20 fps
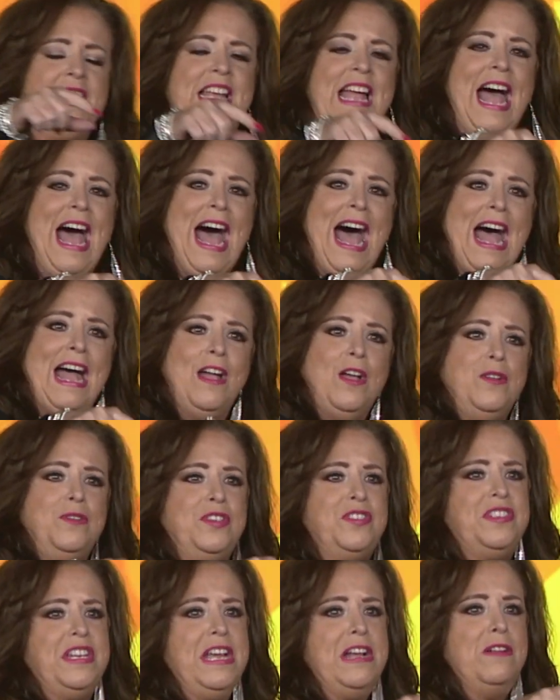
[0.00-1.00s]
the guy who
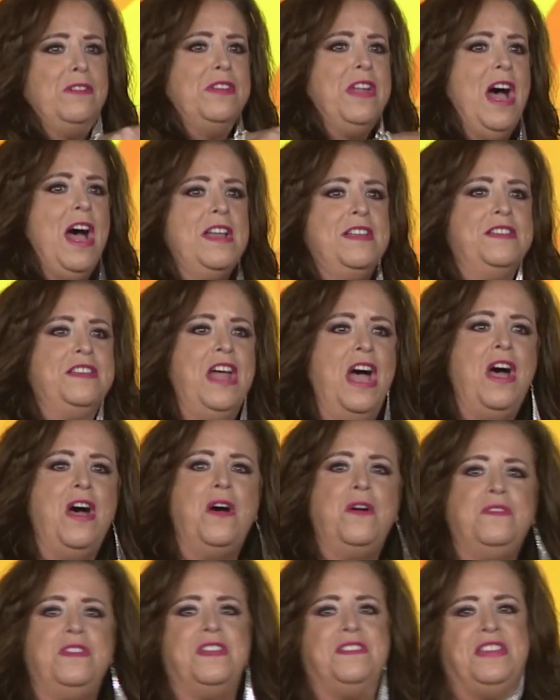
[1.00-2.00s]
still doesn't
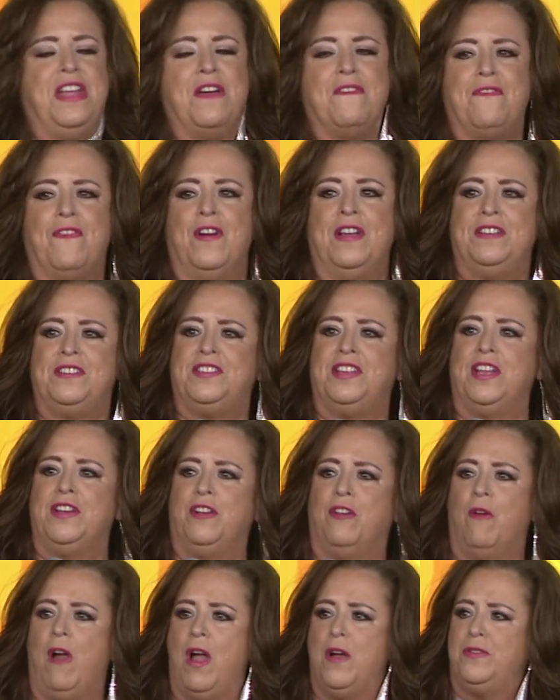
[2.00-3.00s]
know the difference
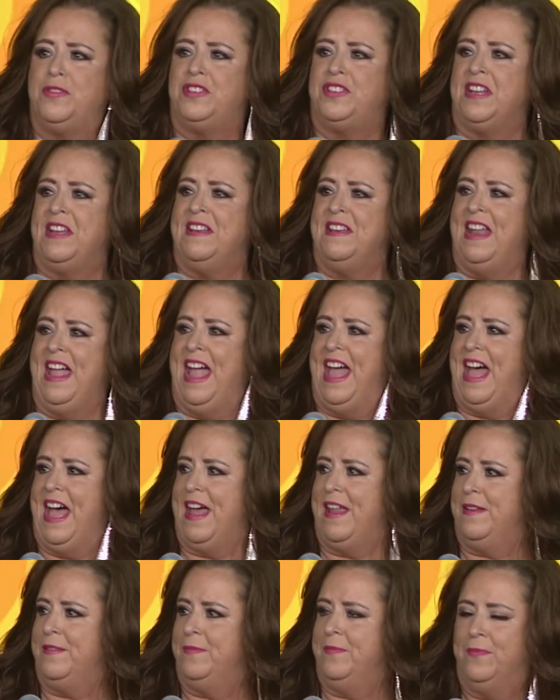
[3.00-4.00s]
in gross and
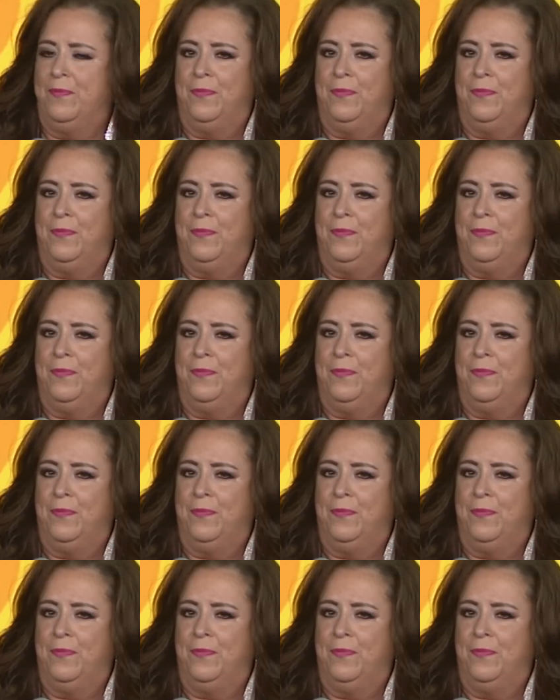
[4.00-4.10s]
net.